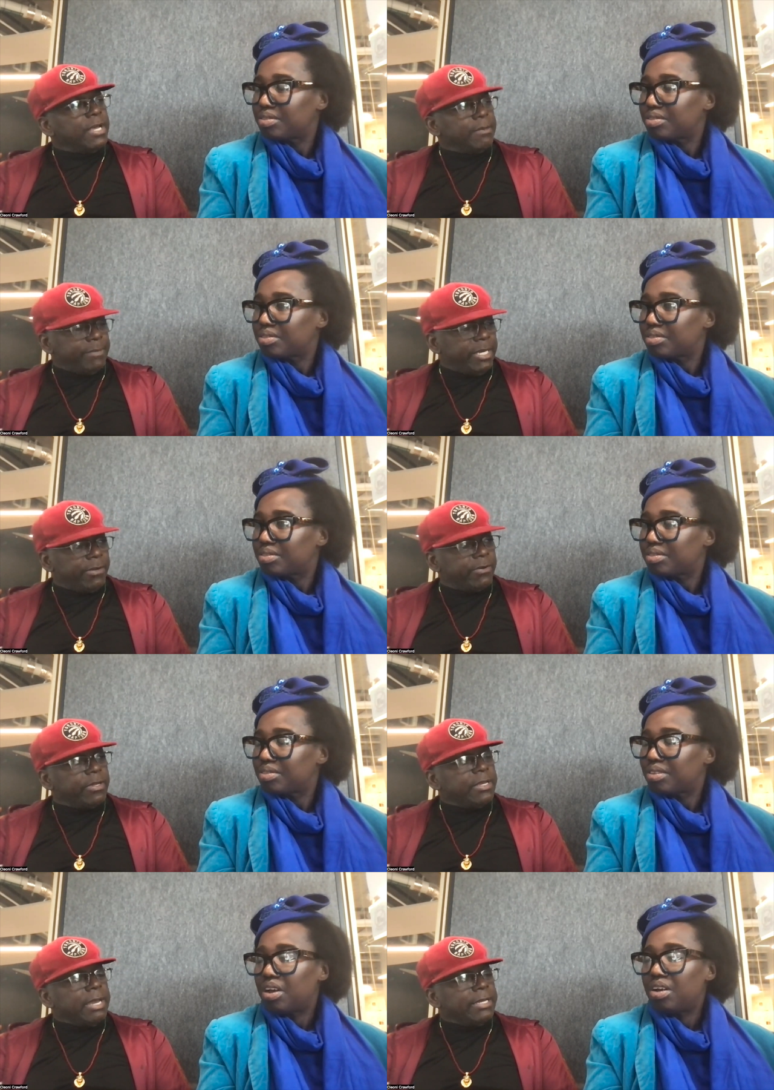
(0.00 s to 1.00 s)
Speaker 1: uh, mayor.
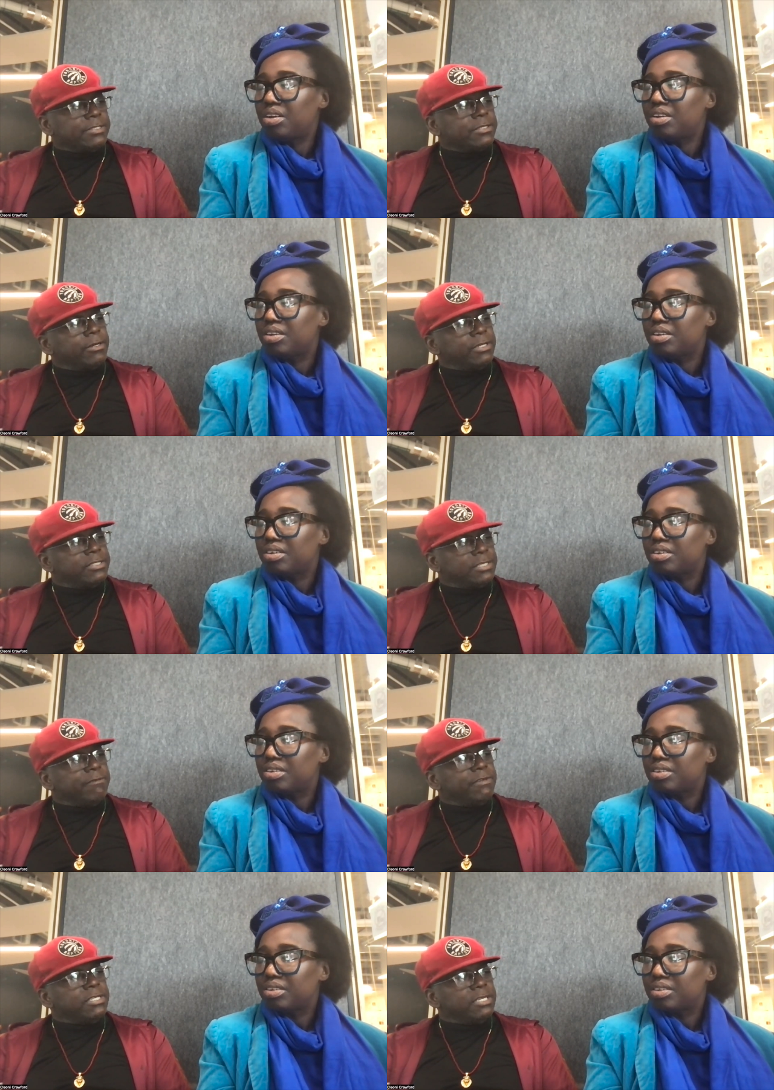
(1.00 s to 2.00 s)
Awesome. I started
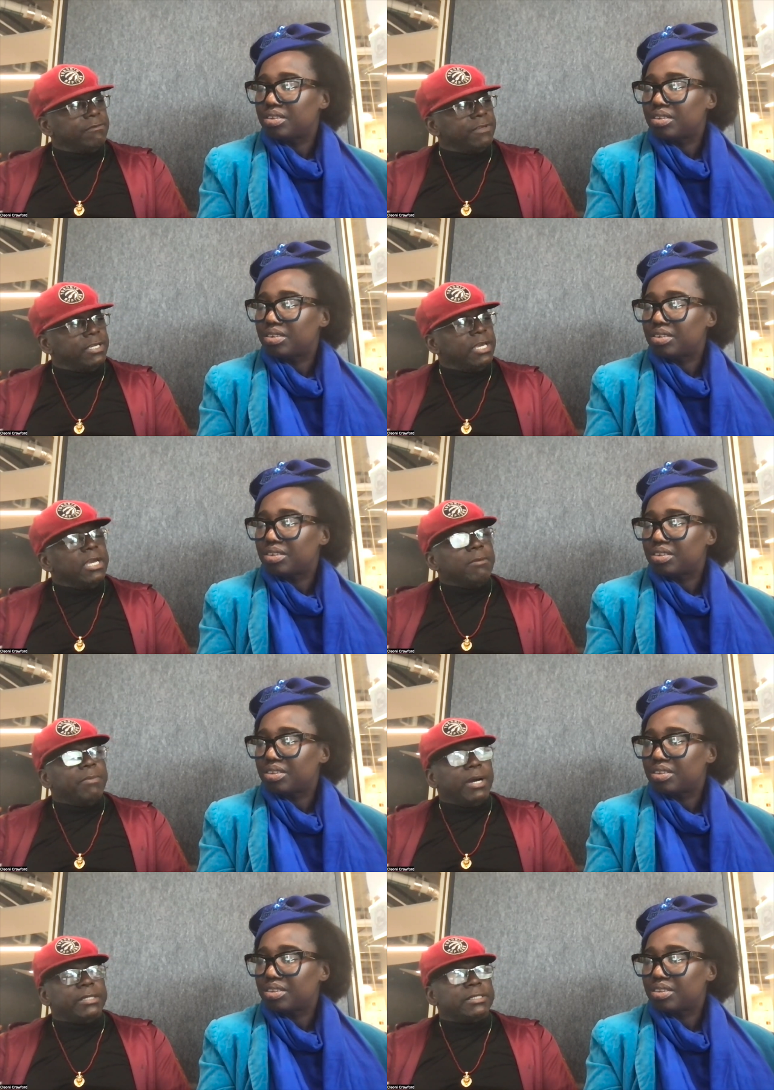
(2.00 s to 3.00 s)
Stevie T V,
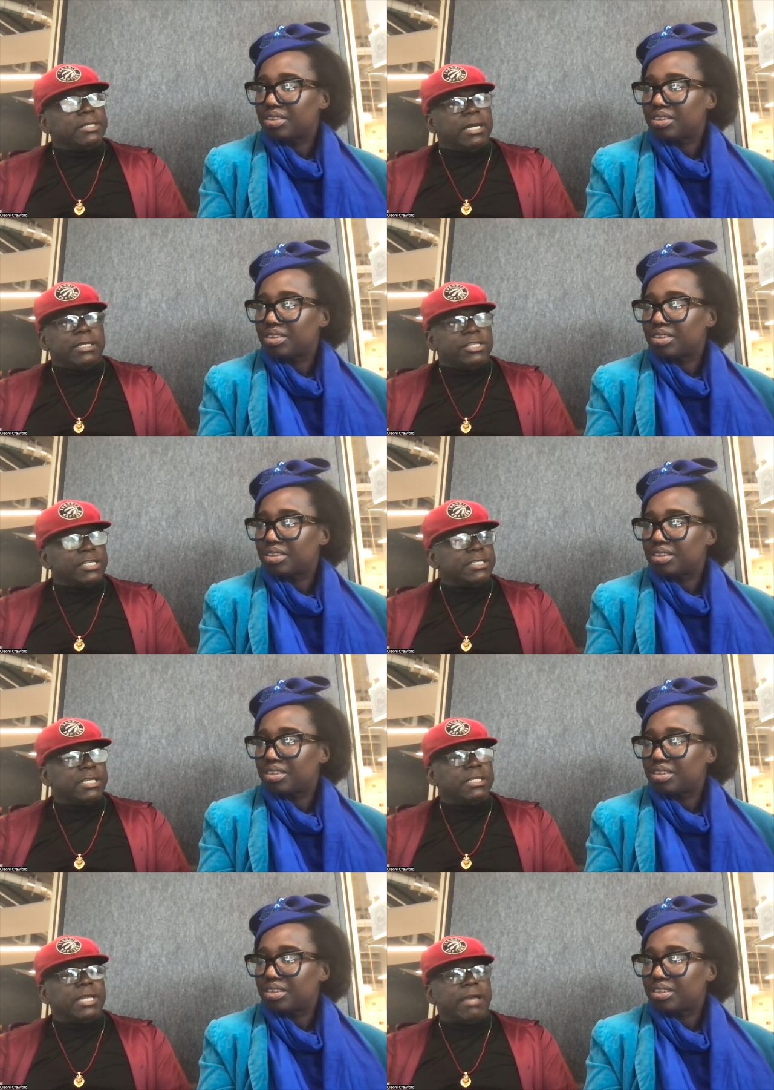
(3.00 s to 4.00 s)
but uh, just
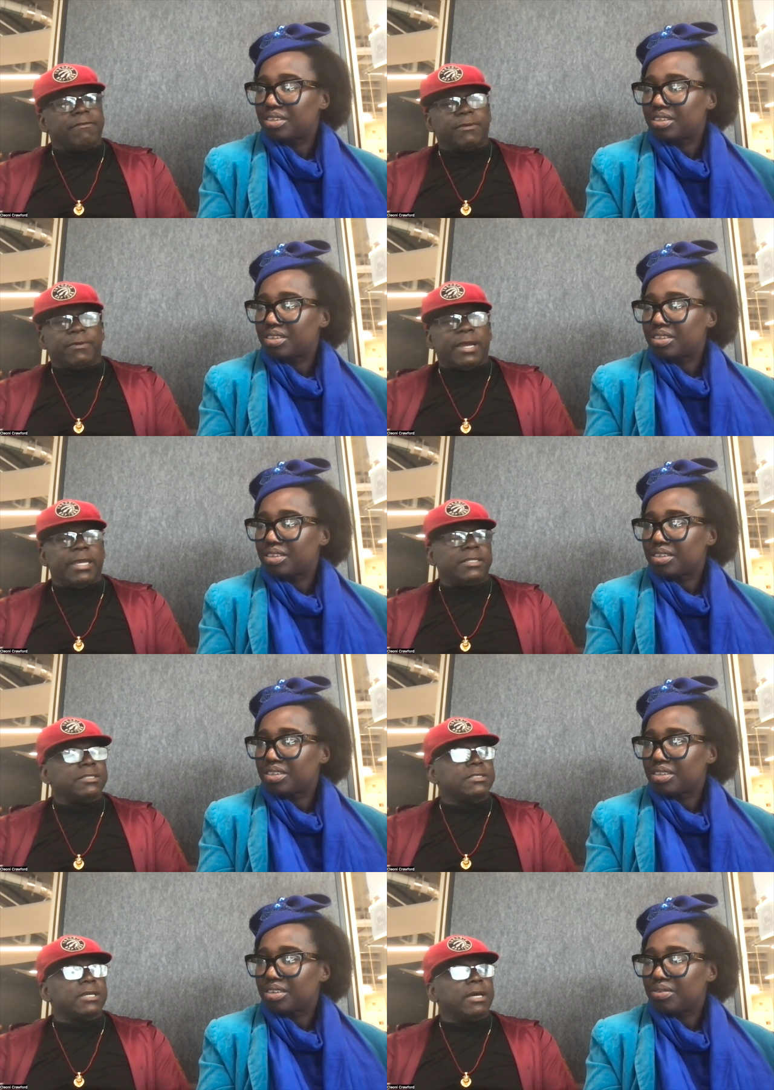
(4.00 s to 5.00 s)
didn't have the right
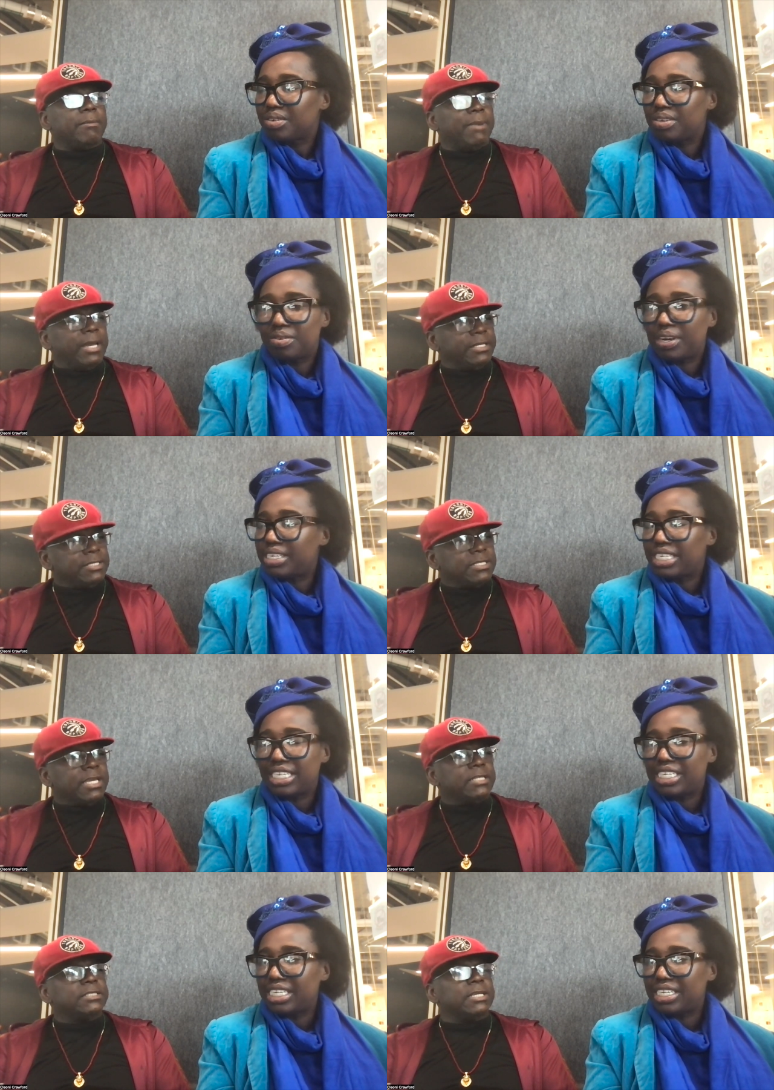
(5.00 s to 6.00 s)
Uh,
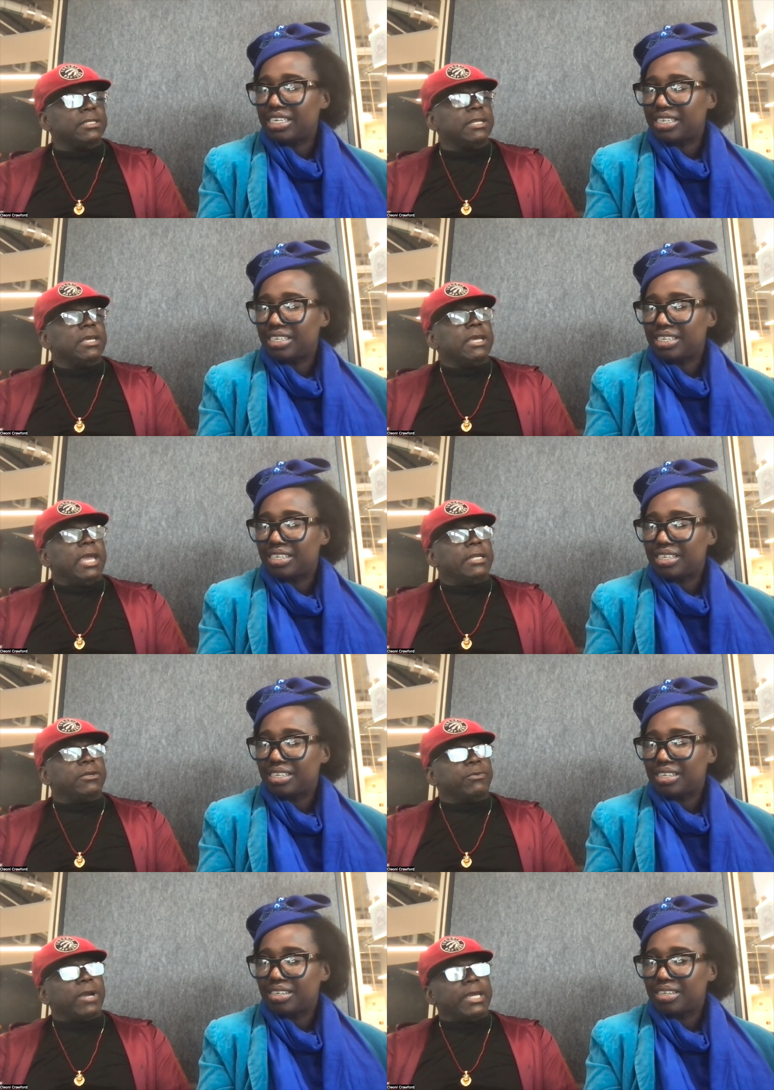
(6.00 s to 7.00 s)
Speaker 2: mindset and
Speaker 1: and
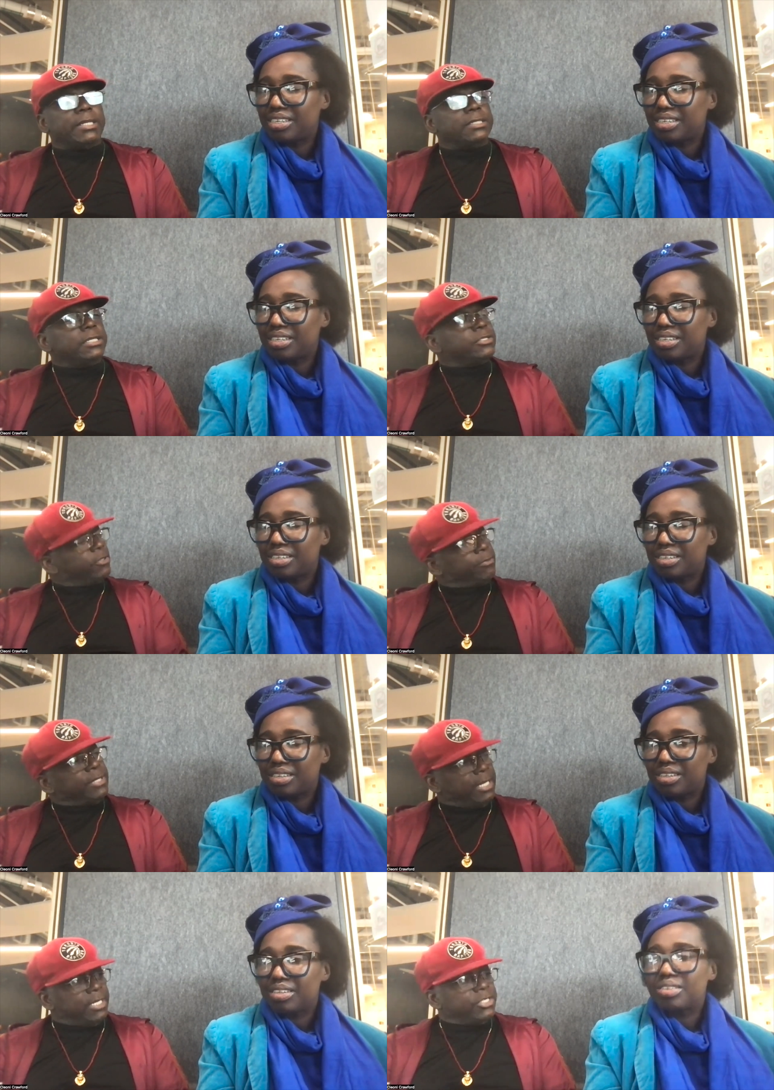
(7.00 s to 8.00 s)
the right
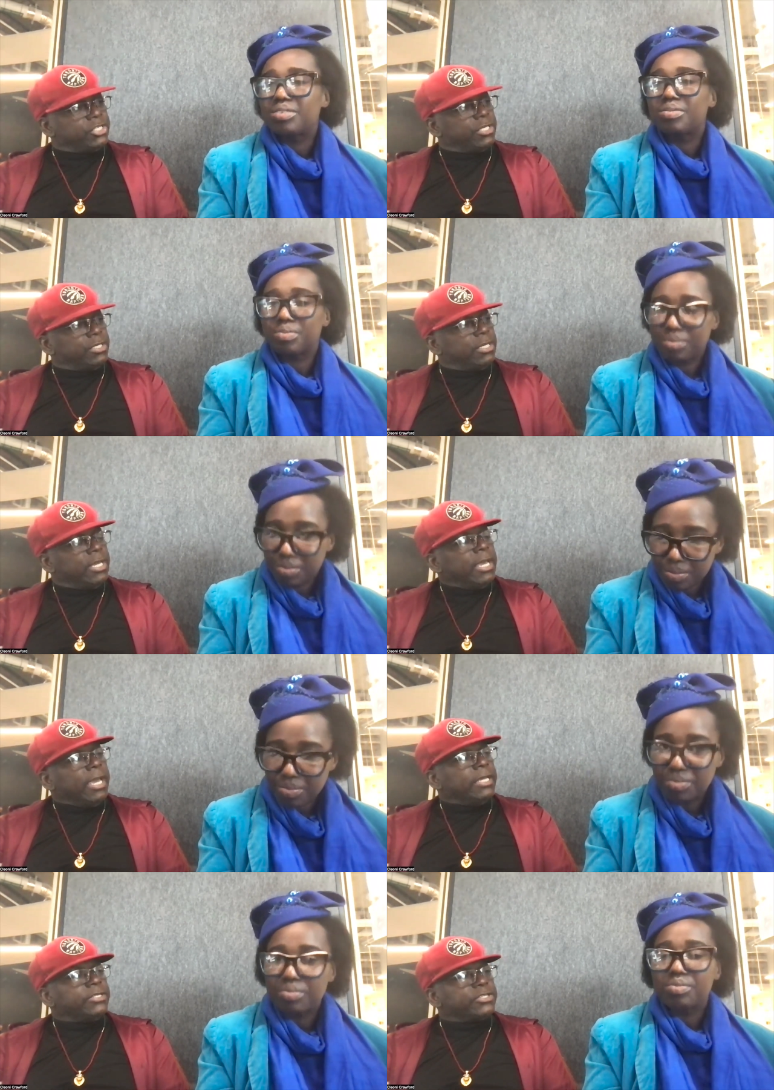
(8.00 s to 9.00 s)
determination,
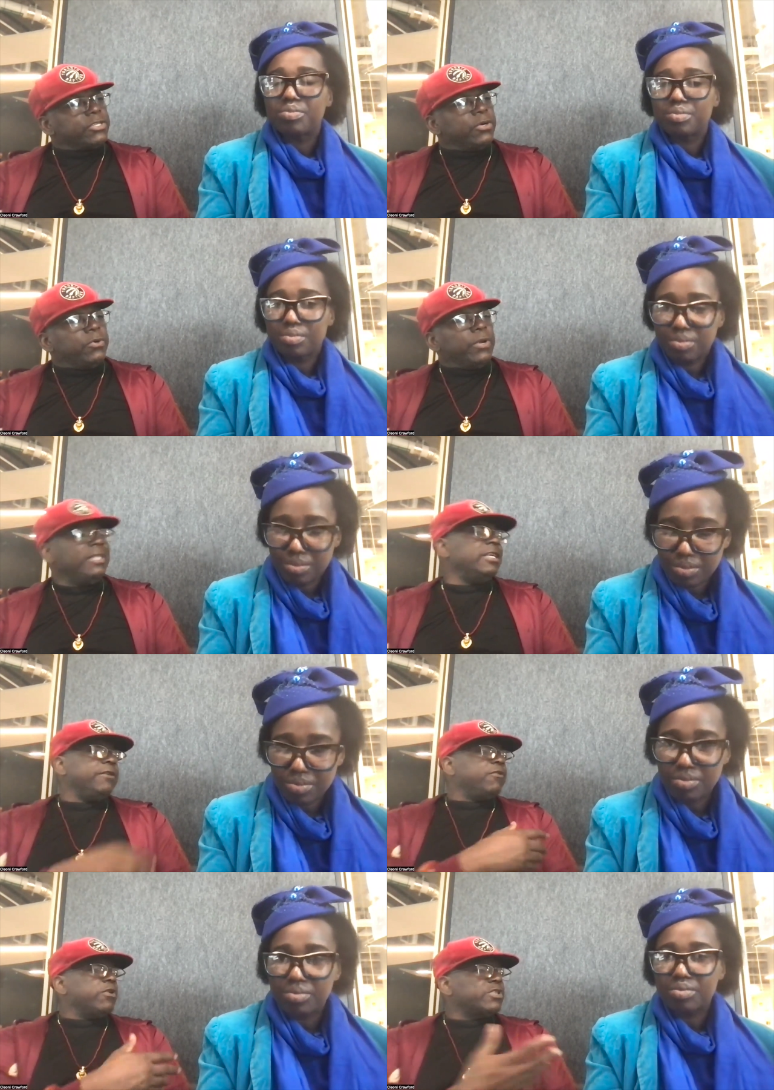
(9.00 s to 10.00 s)
and so and then
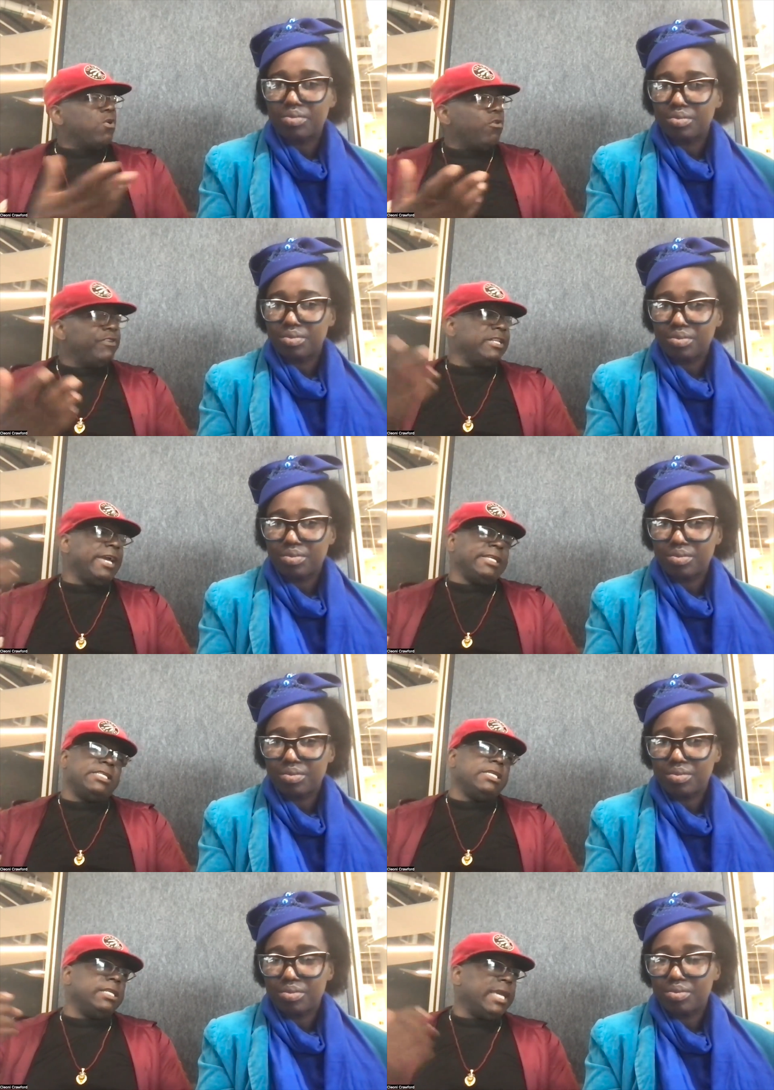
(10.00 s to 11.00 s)
of course COVID nineteen